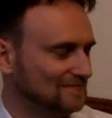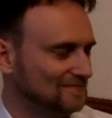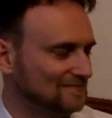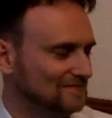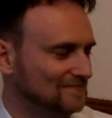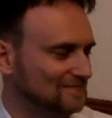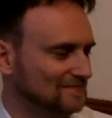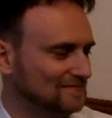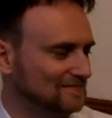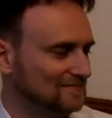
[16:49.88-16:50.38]

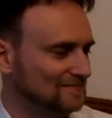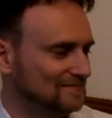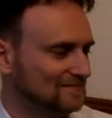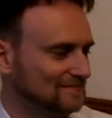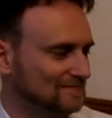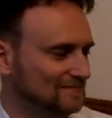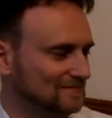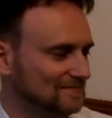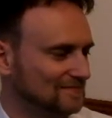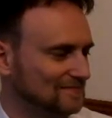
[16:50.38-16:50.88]
well what they
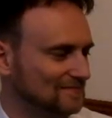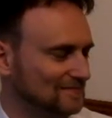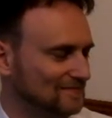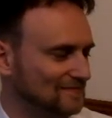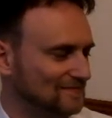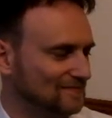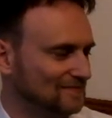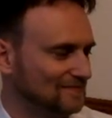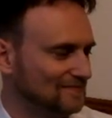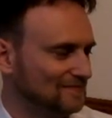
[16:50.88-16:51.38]
were making,
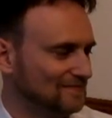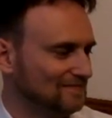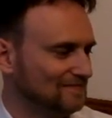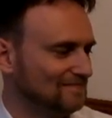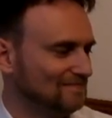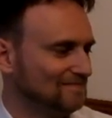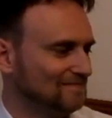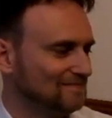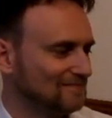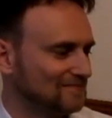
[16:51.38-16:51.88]

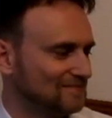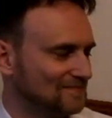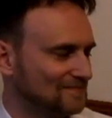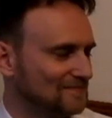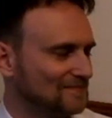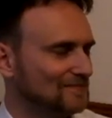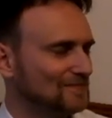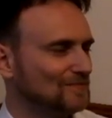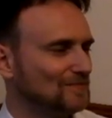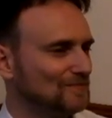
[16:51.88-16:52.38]
so
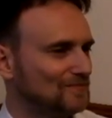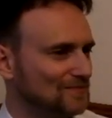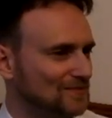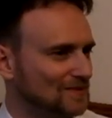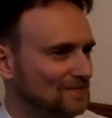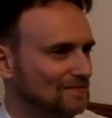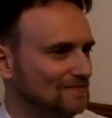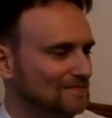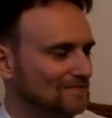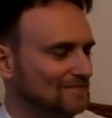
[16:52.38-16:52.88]
uh, I
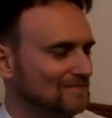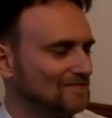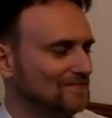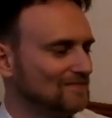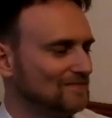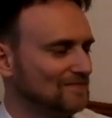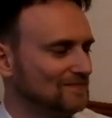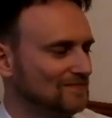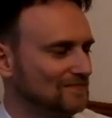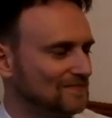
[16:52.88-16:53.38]
happen to
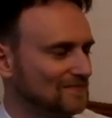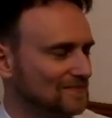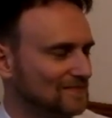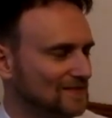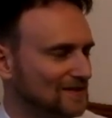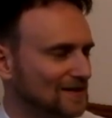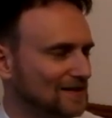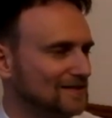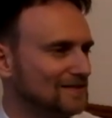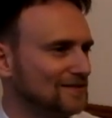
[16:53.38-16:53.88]
like it.
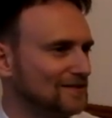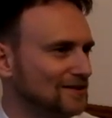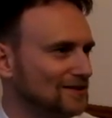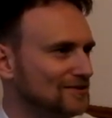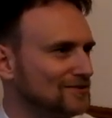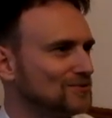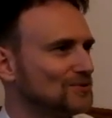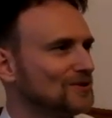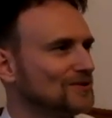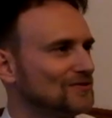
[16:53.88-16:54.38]
That's an
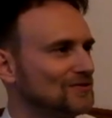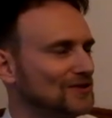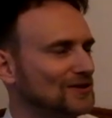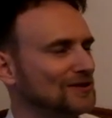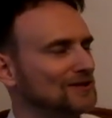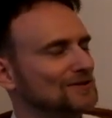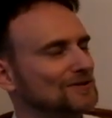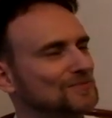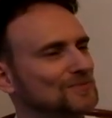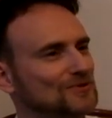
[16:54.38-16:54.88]
interesting
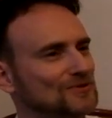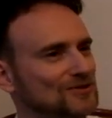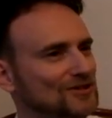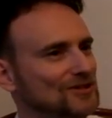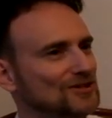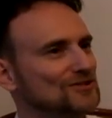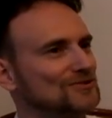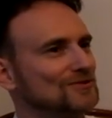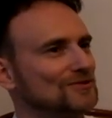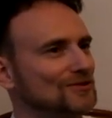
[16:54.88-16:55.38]

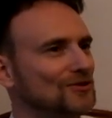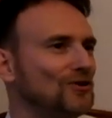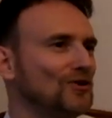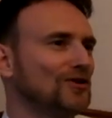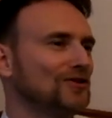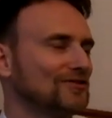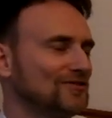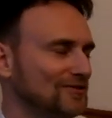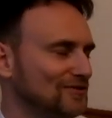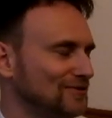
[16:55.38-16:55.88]
interpretation on the
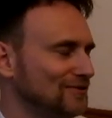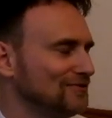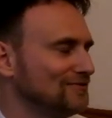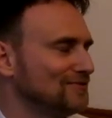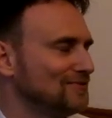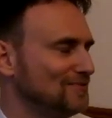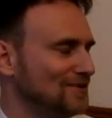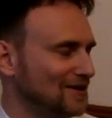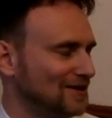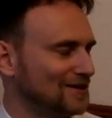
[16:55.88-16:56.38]
losses of
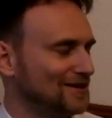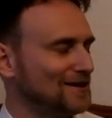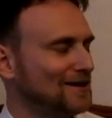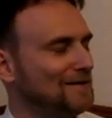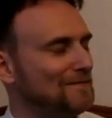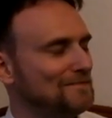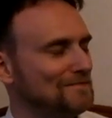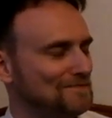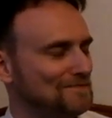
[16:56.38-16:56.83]
the MiG, yeah?